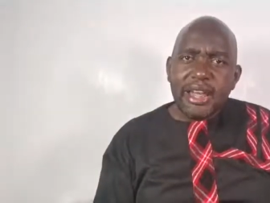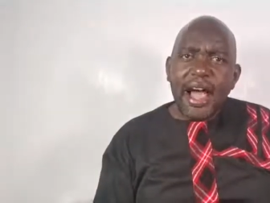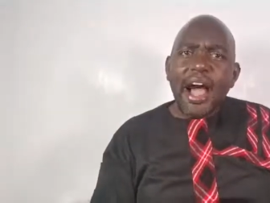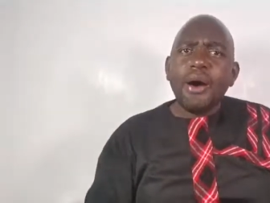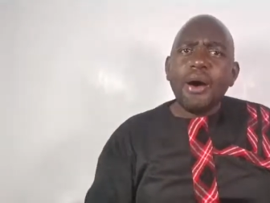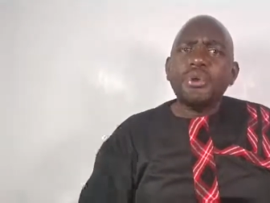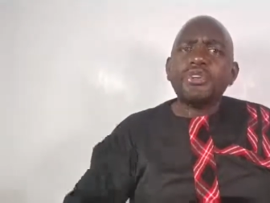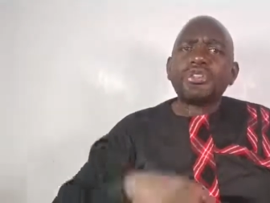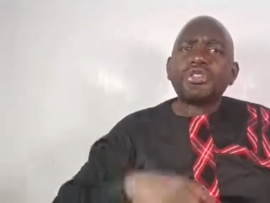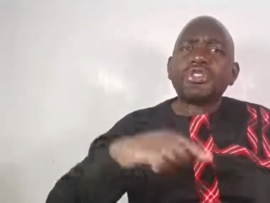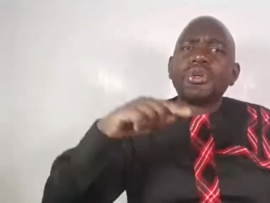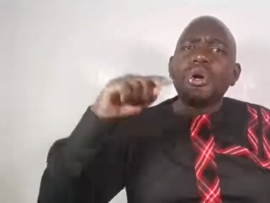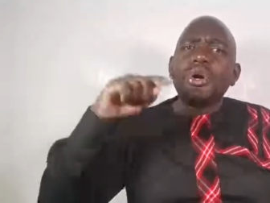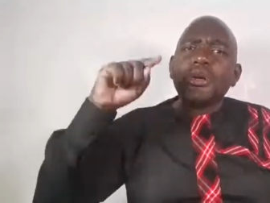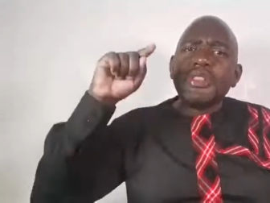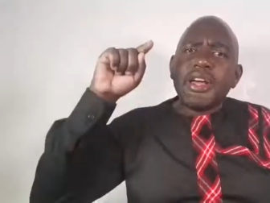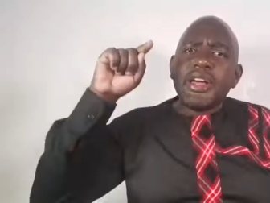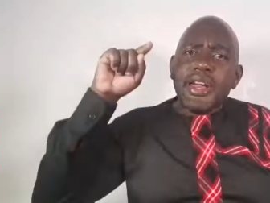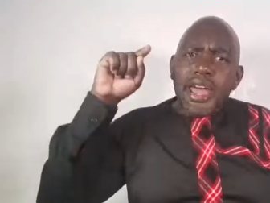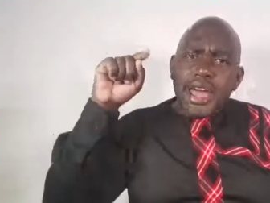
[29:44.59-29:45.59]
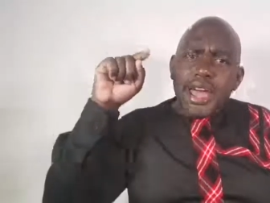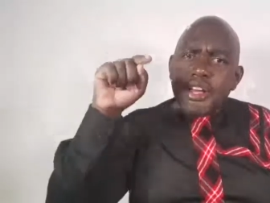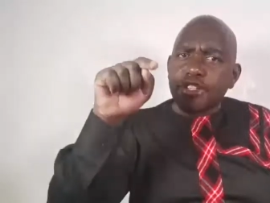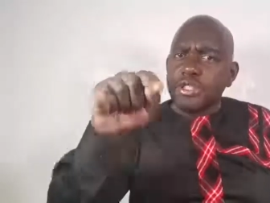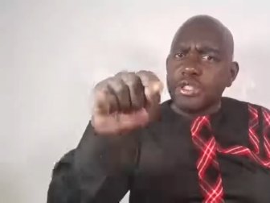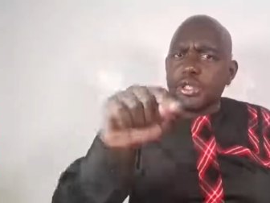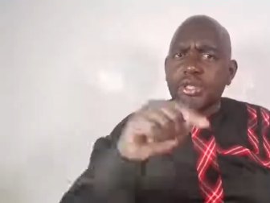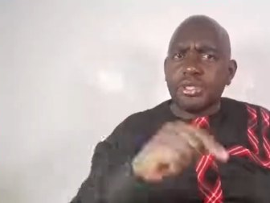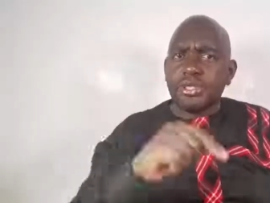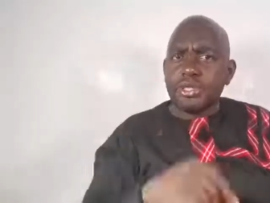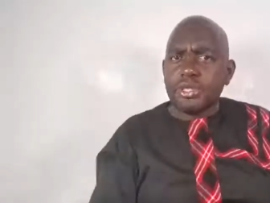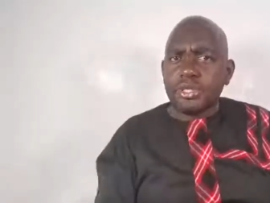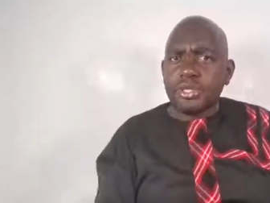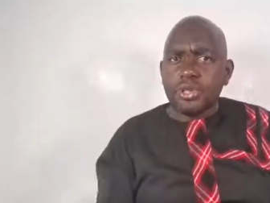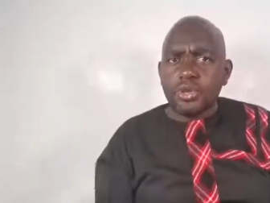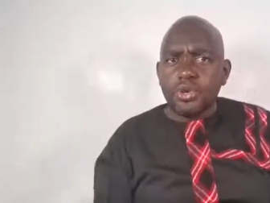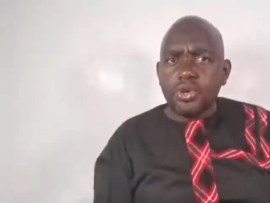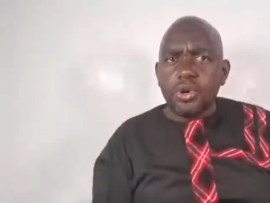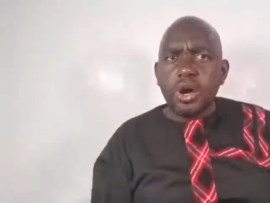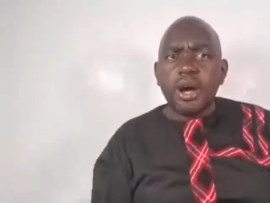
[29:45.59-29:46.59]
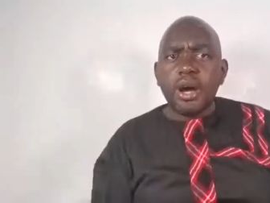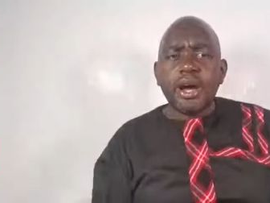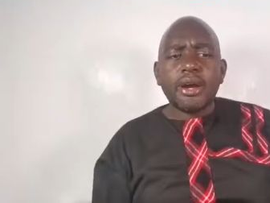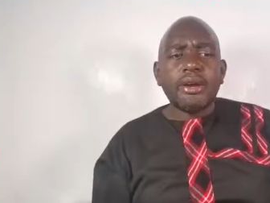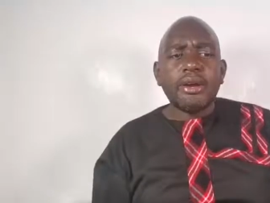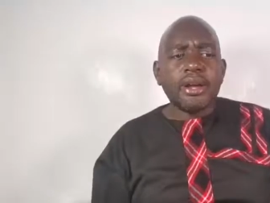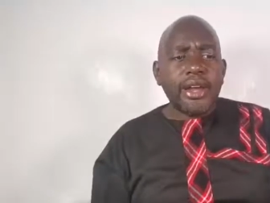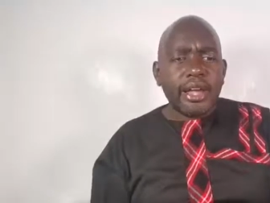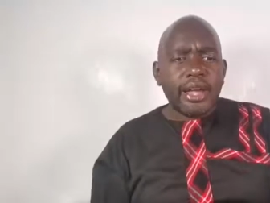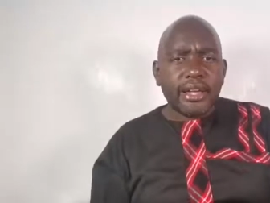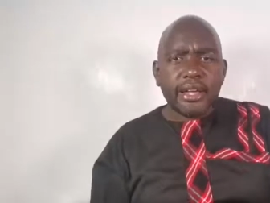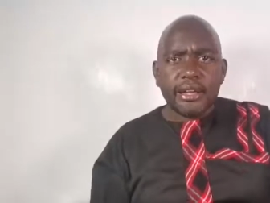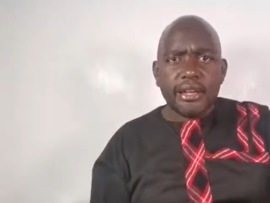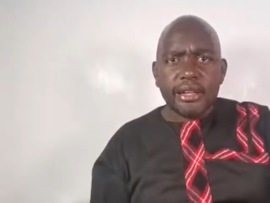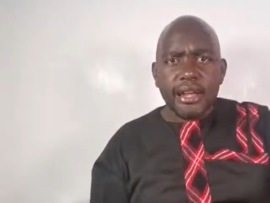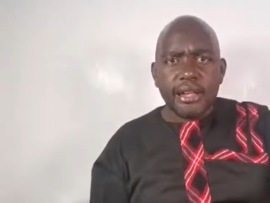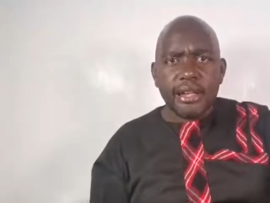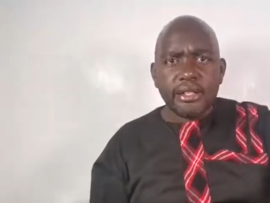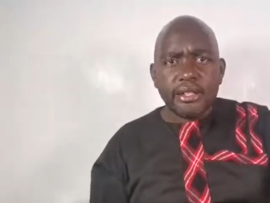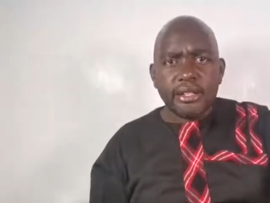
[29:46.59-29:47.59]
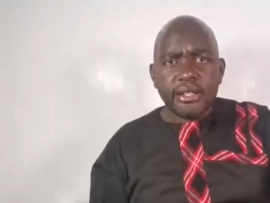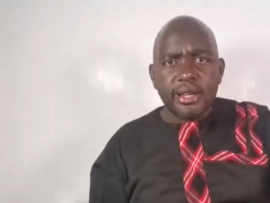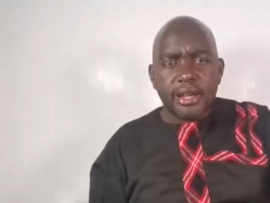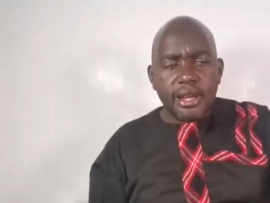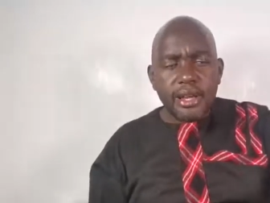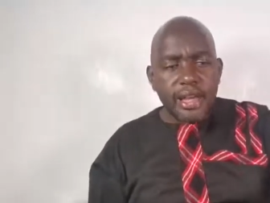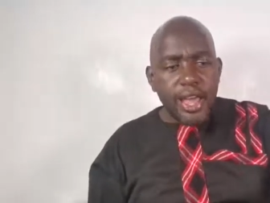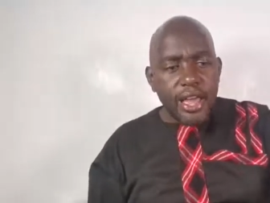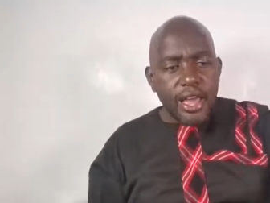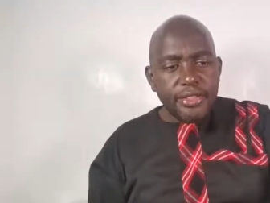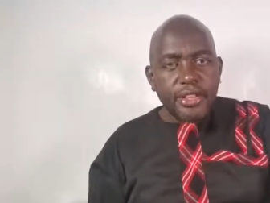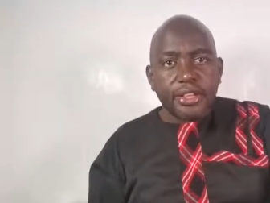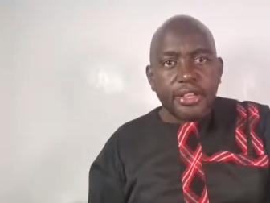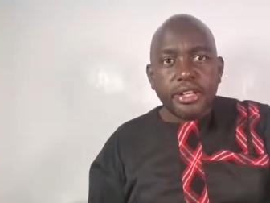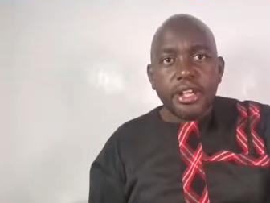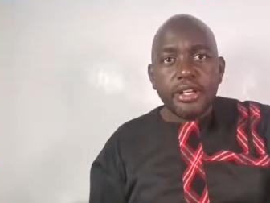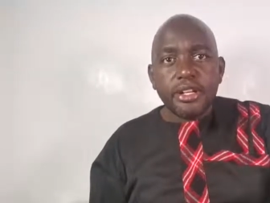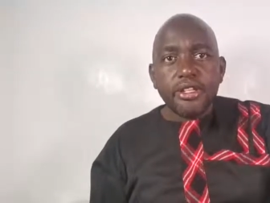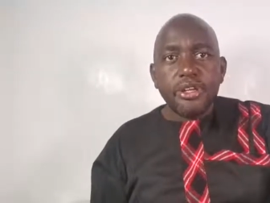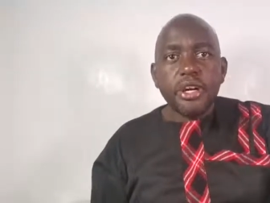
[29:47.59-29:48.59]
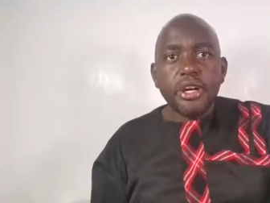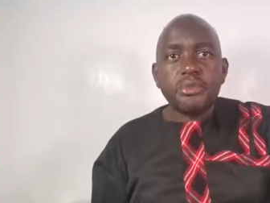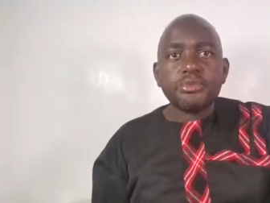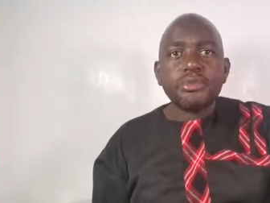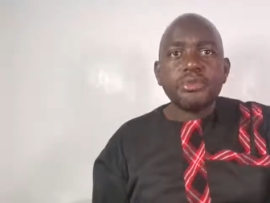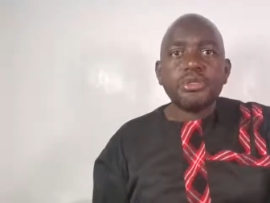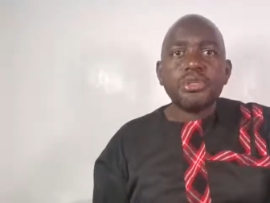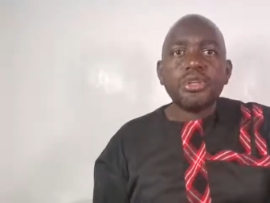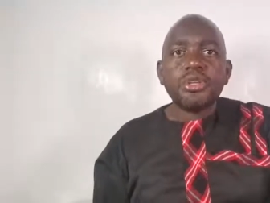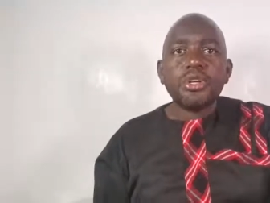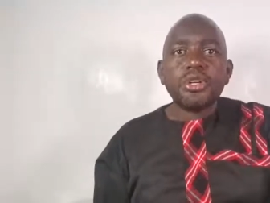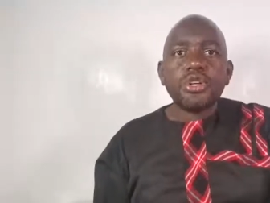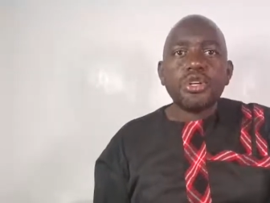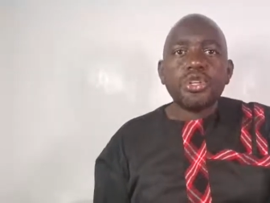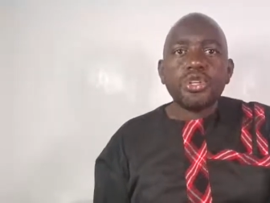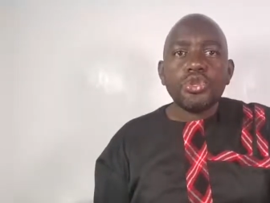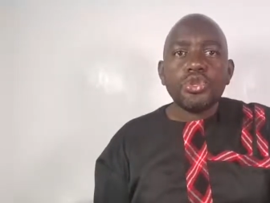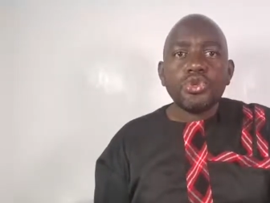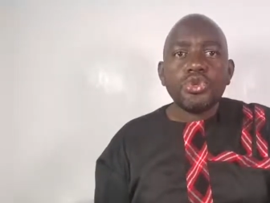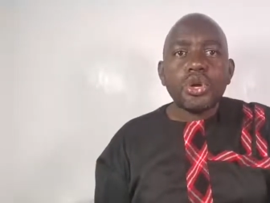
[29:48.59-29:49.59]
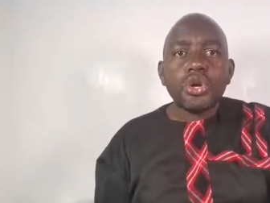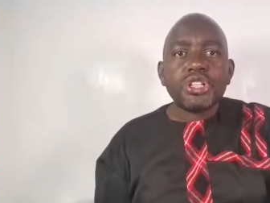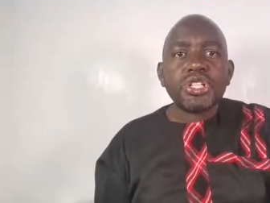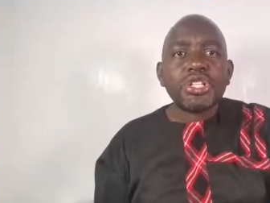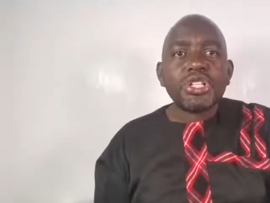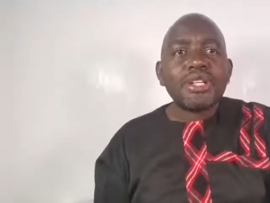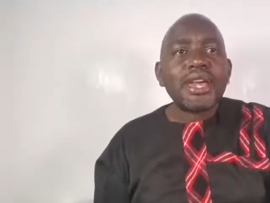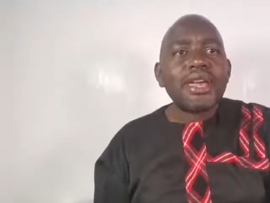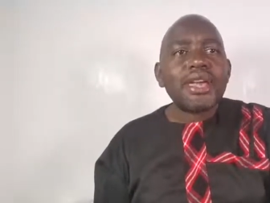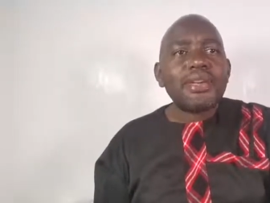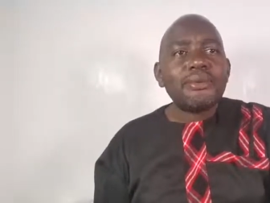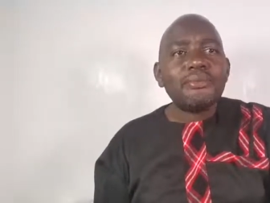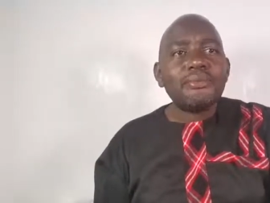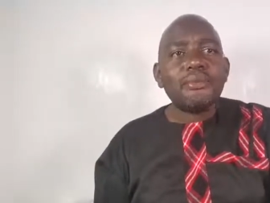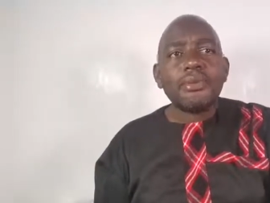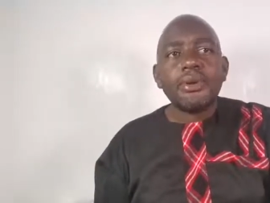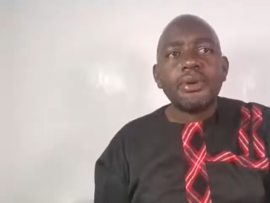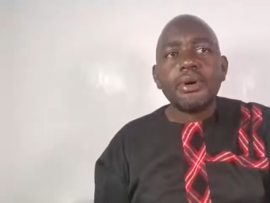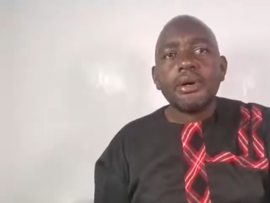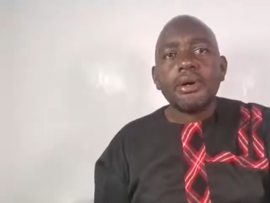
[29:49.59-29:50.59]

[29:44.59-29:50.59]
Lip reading: I will show the nations your nakedness and the kingdoms your shame.